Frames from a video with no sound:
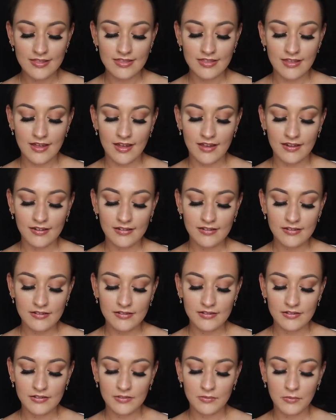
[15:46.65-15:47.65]
Then
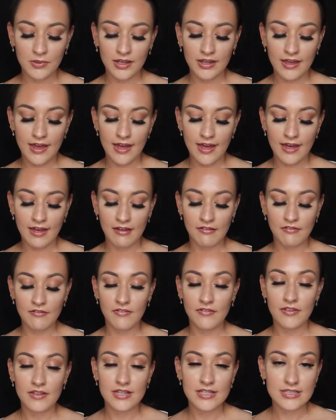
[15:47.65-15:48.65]
we have
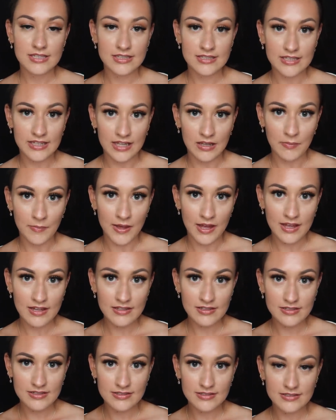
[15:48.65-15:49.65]
sea
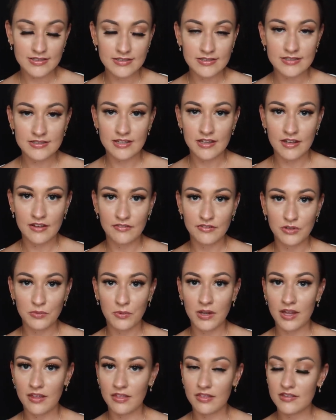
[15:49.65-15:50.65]
bass served
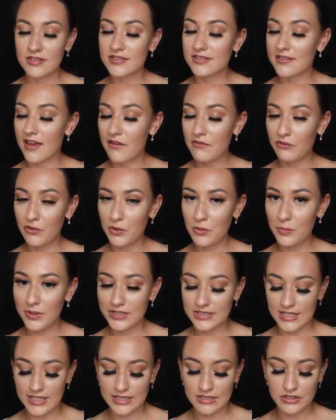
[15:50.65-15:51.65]
with saffron
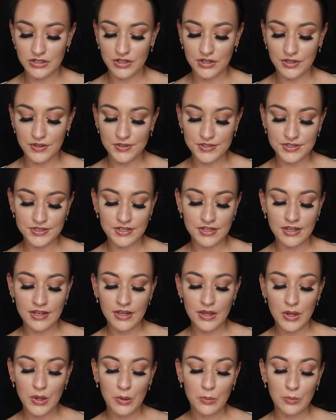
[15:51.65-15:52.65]
potatoes,
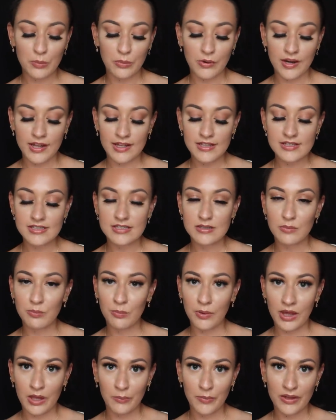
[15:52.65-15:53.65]
braised
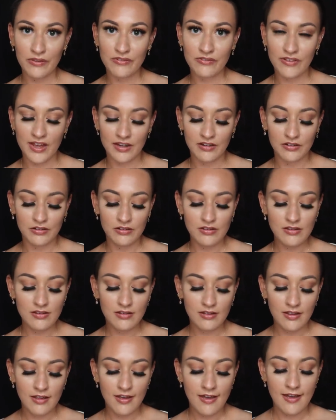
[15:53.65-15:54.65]
baby fennel,
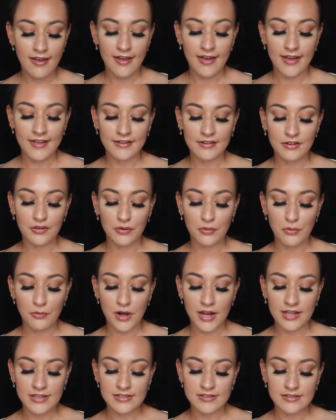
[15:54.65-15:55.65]
and a
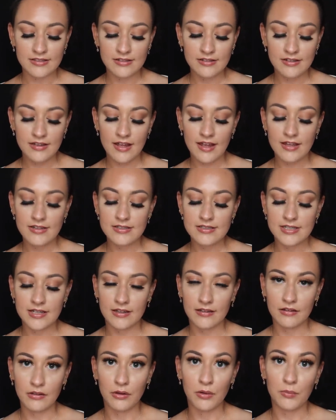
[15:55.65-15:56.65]
raisin and
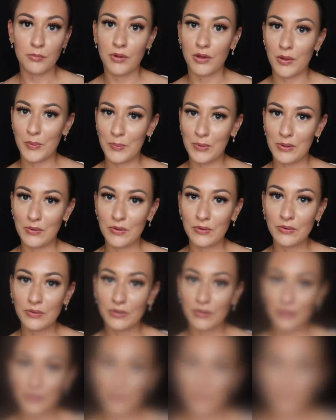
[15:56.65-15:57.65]
dill beurre
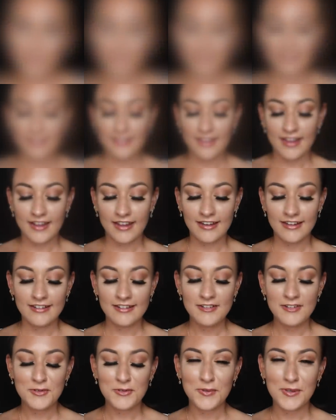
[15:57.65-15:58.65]
blanc. Then
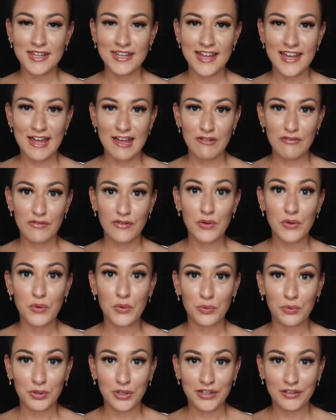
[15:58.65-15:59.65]
we have
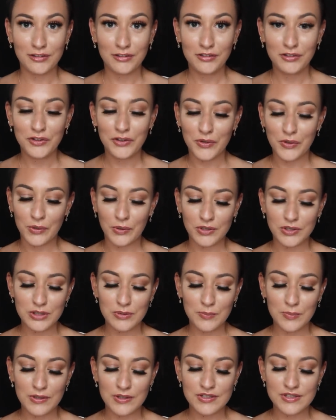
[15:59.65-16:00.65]
grilled
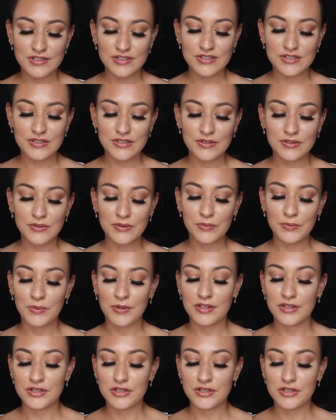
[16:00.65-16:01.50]
octopus with